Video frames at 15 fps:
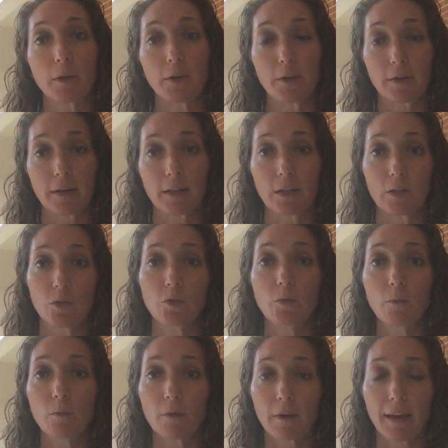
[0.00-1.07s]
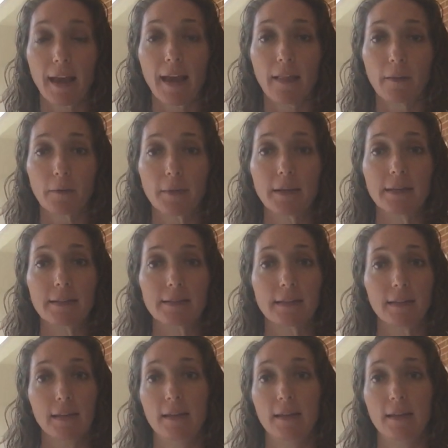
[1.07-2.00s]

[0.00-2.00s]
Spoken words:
You're going to consume more calories.